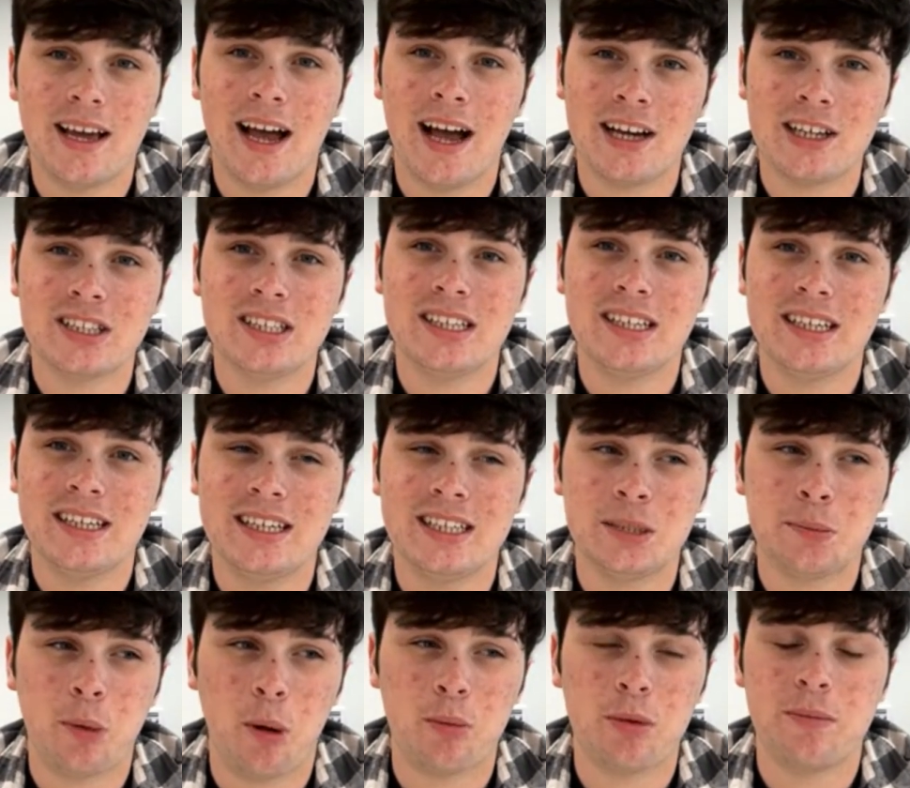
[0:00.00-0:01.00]
Actually, it's
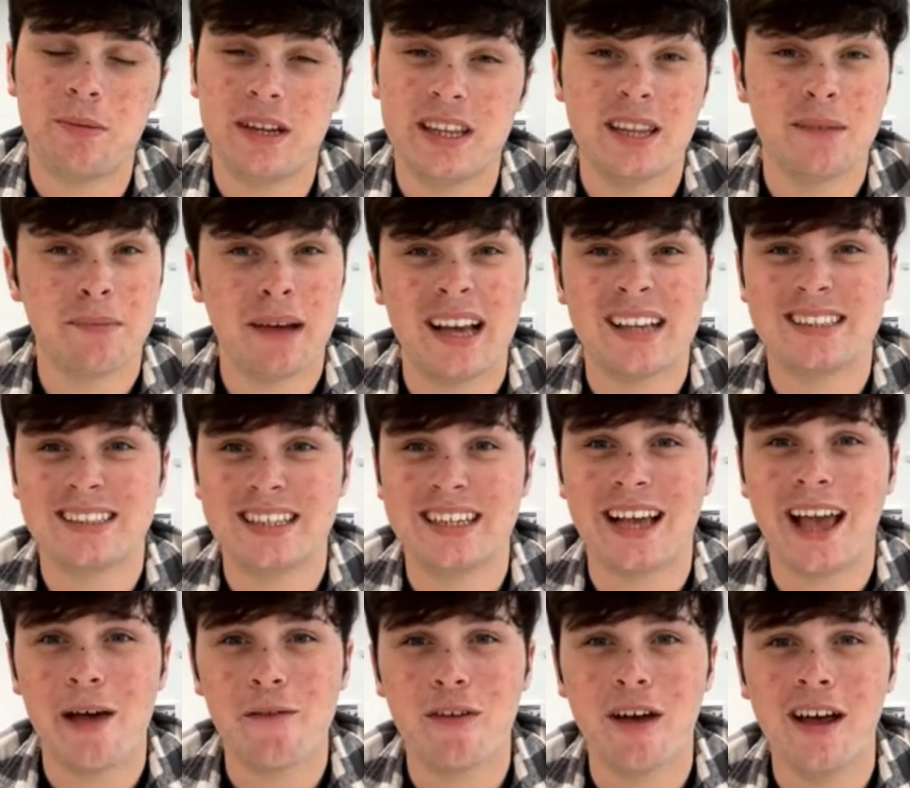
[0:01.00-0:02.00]
probably the best thing
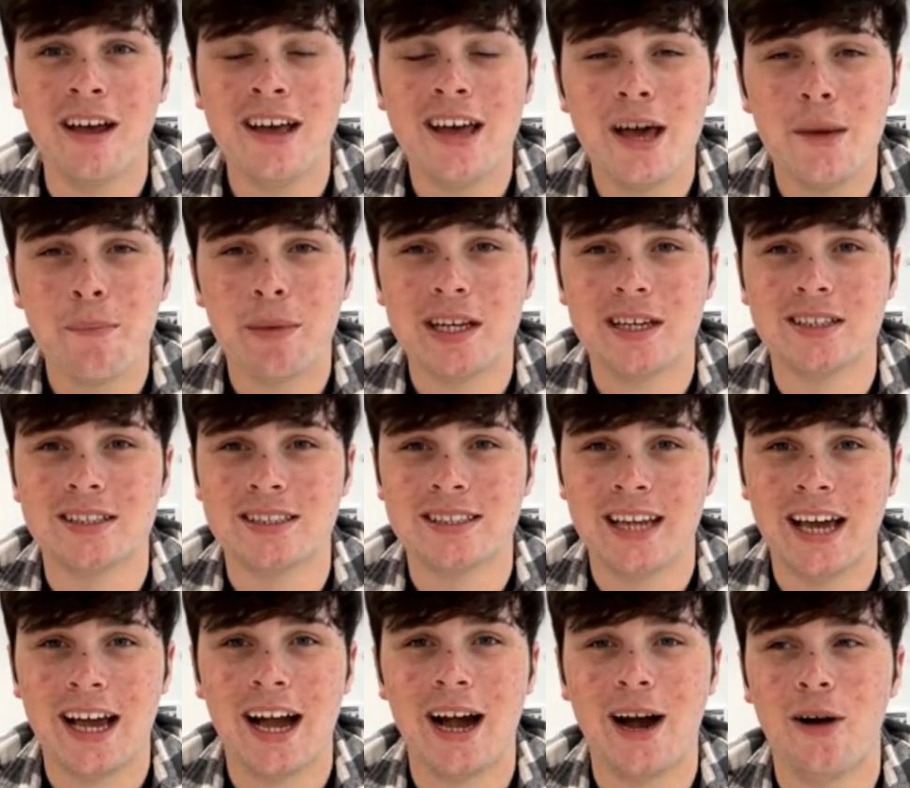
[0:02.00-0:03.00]
ever, because
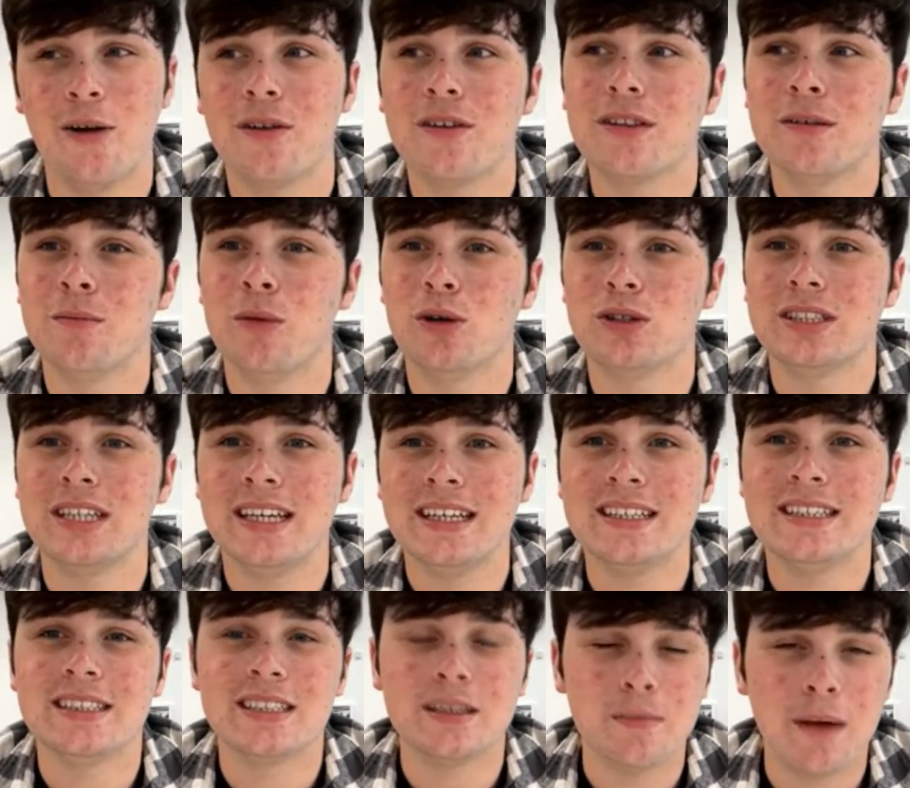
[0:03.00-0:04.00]
now the most
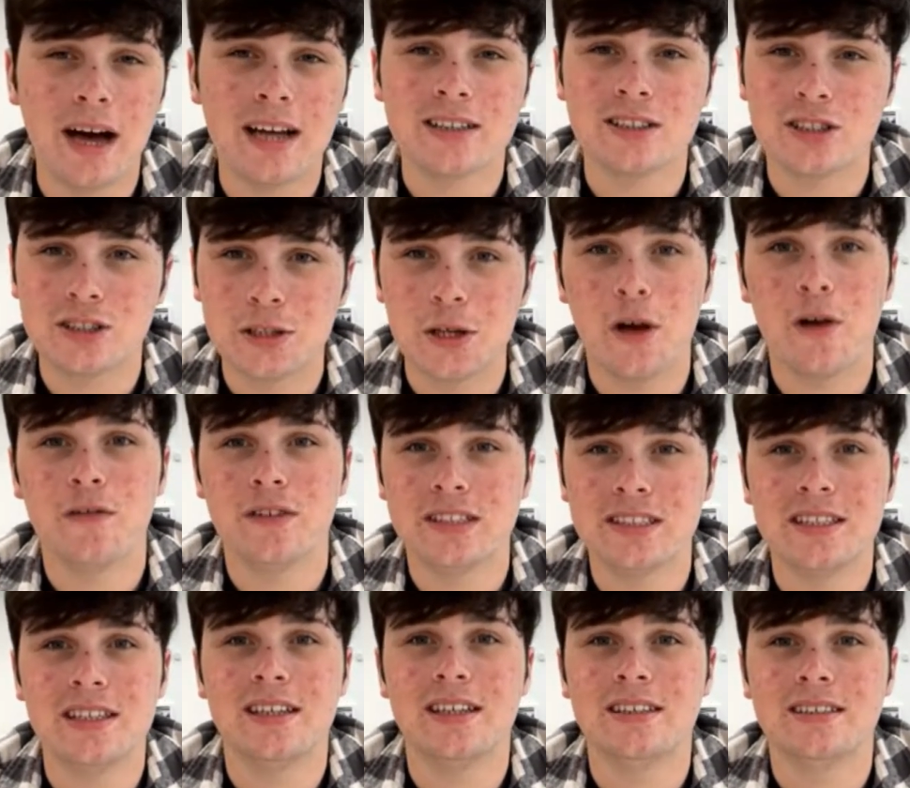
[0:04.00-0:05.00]
in-demand
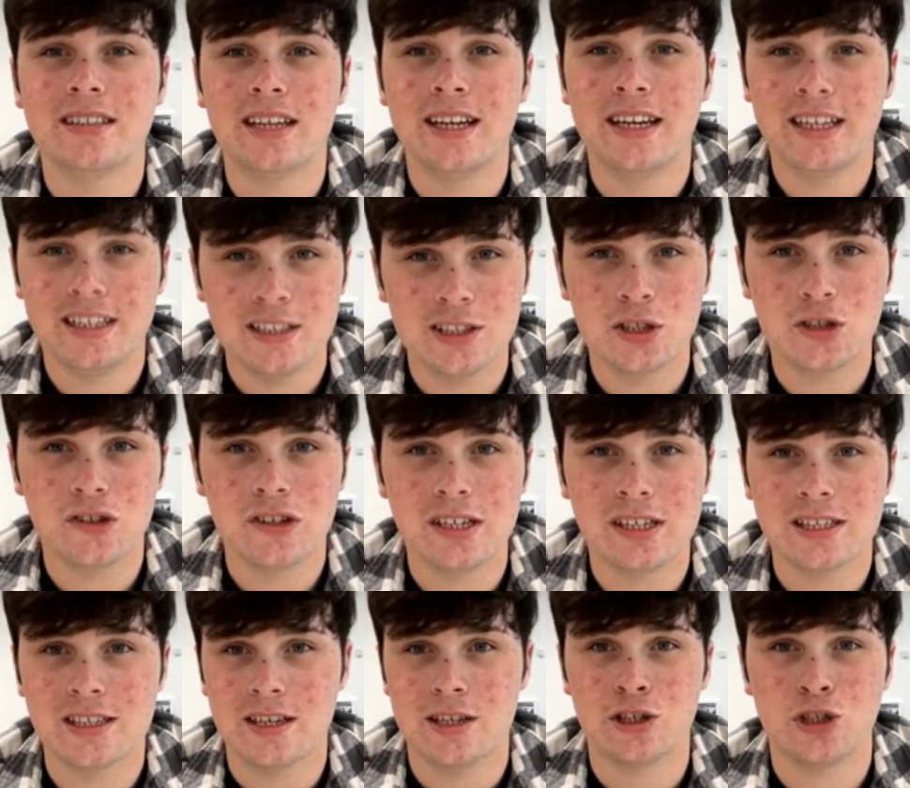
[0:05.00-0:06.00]
services and
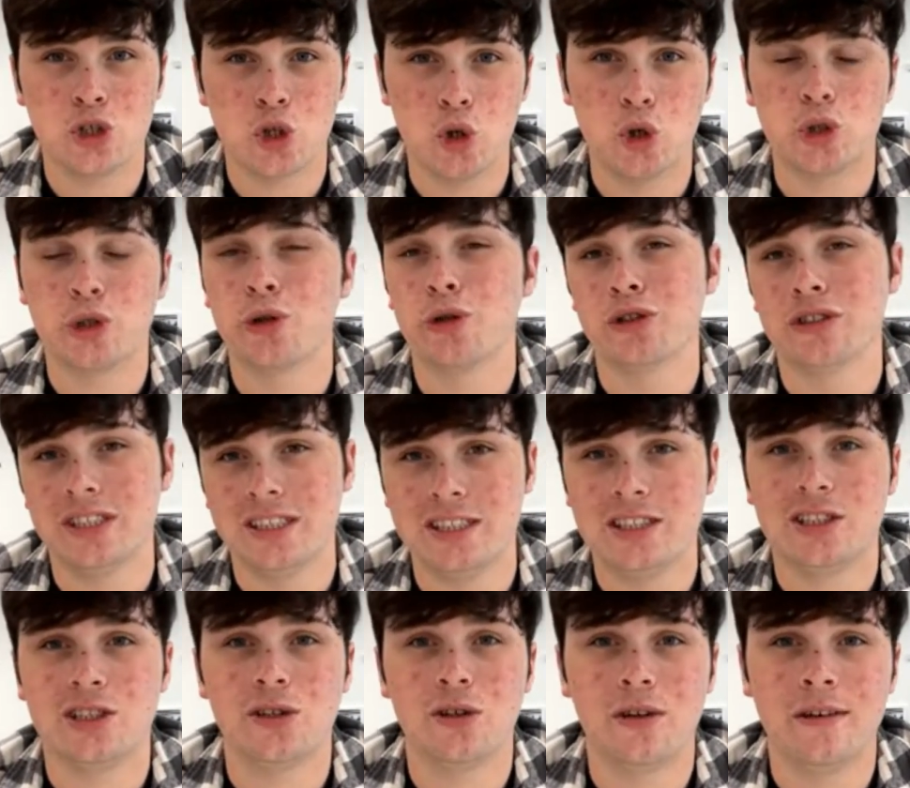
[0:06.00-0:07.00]
industries are social,
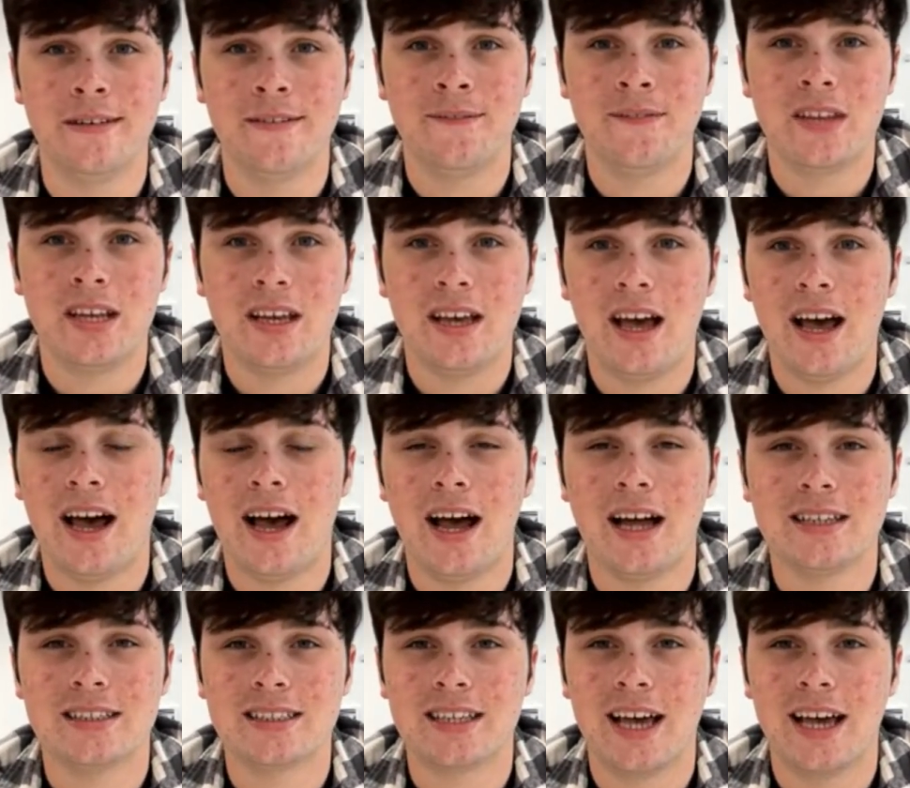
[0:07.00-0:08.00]
digital,
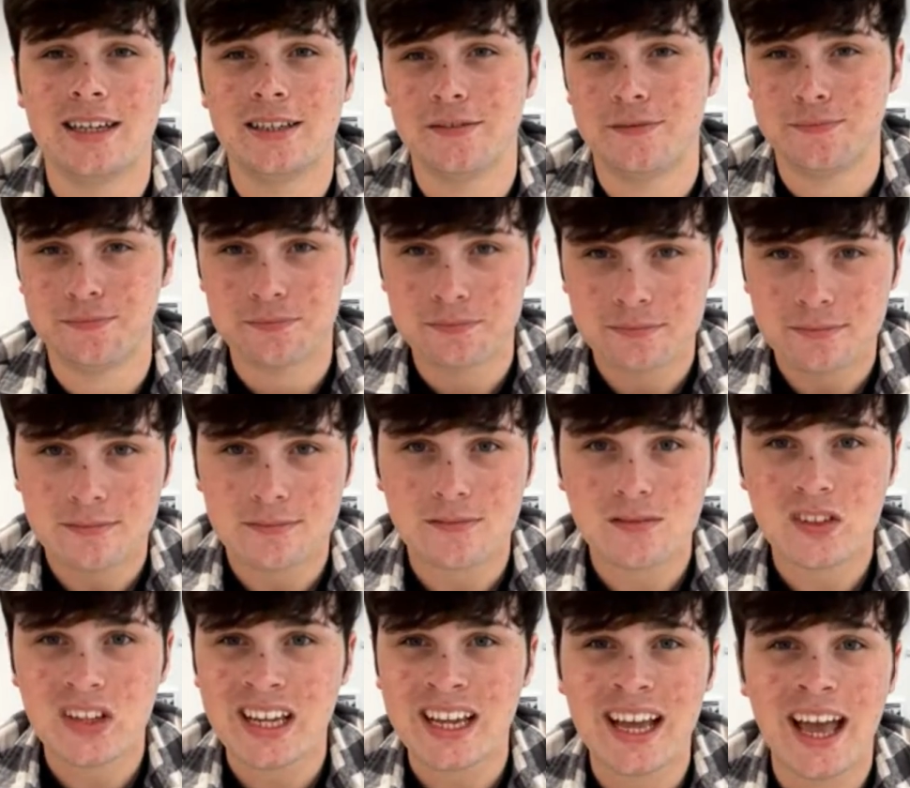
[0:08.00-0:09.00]
and kind of
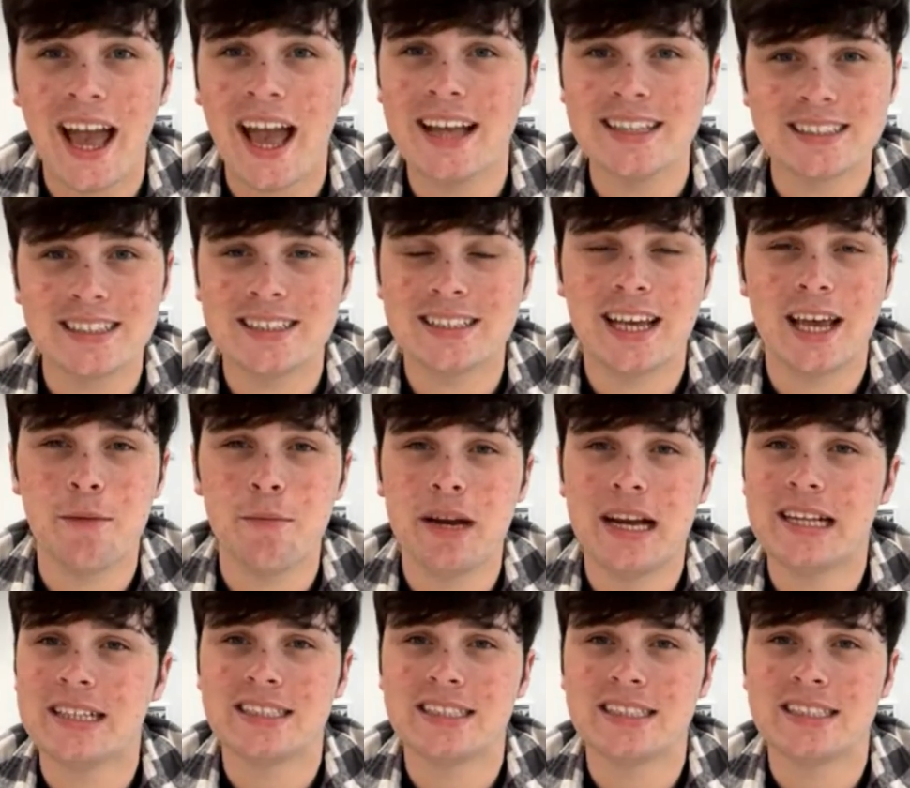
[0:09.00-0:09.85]
entertainment.